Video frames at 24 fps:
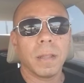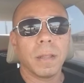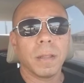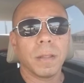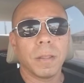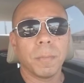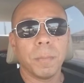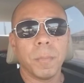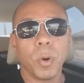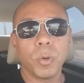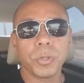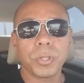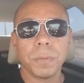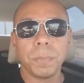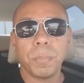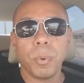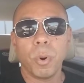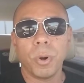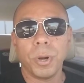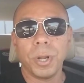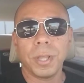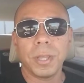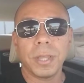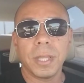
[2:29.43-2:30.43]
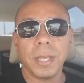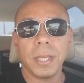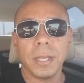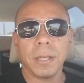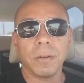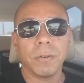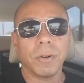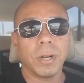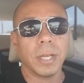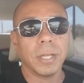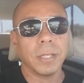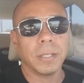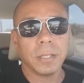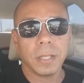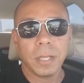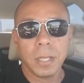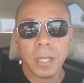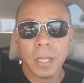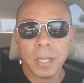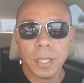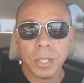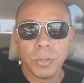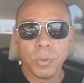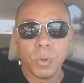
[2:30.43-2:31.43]
the most important thing, right?
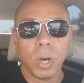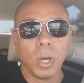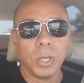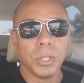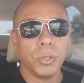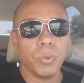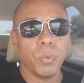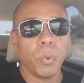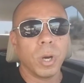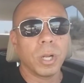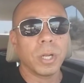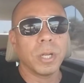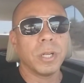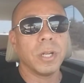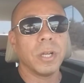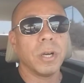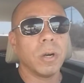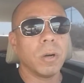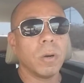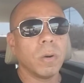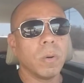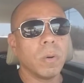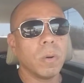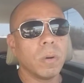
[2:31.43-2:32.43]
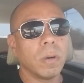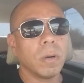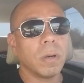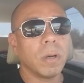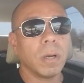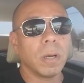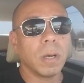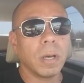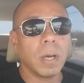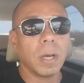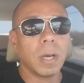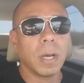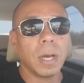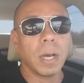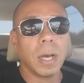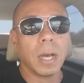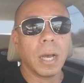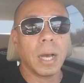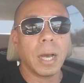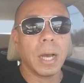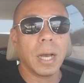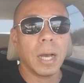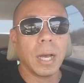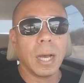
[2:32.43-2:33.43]
You want to know
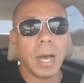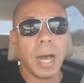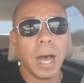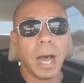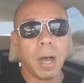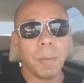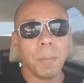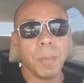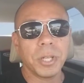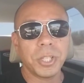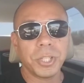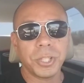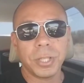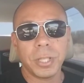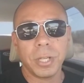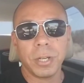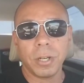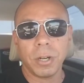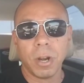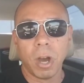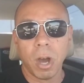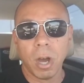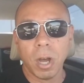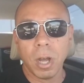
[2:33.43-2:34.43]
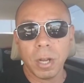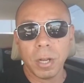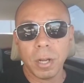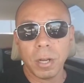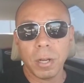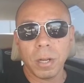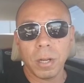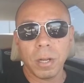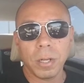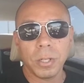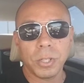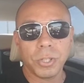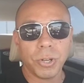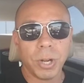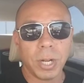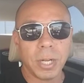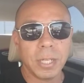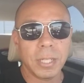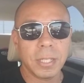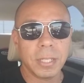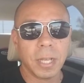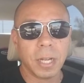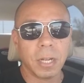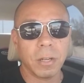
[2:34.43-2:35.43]
how much they're trying to
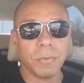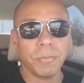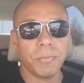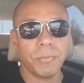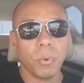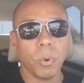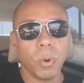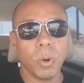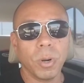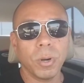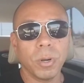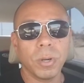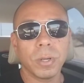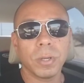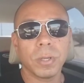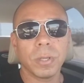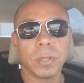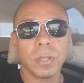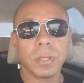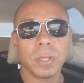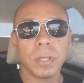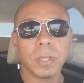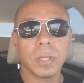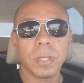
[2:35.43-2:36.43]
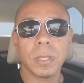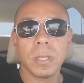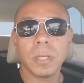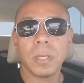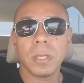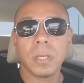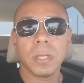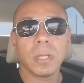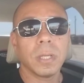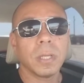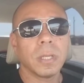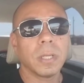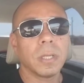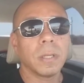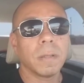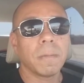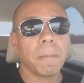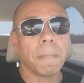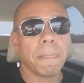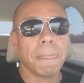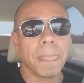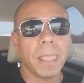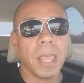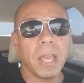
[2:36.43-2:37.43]
sell it for.
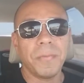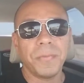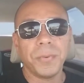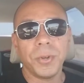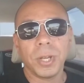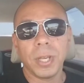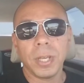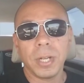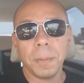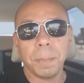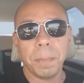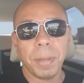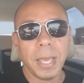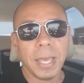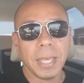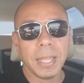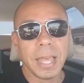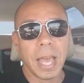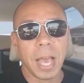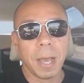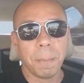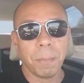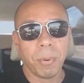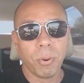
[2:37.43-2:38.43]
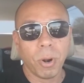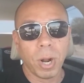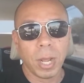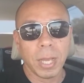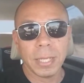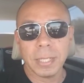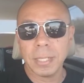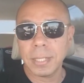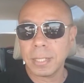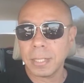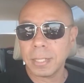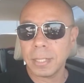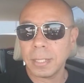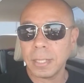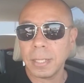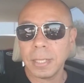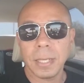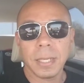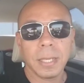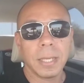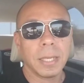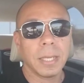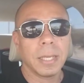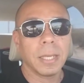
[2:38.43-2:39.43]
If you're going to pay that price,
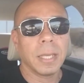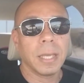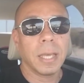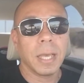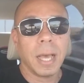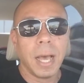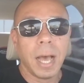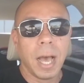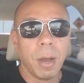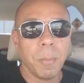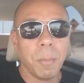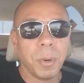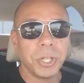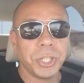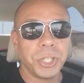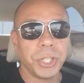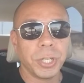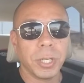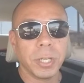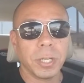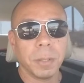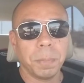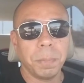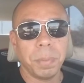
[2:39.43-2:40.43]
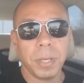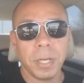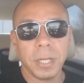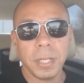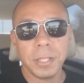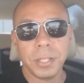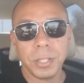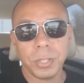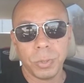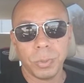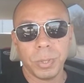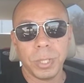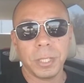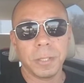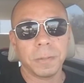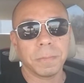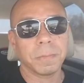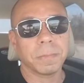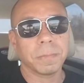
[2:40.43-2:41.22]
how much you're going to put into it,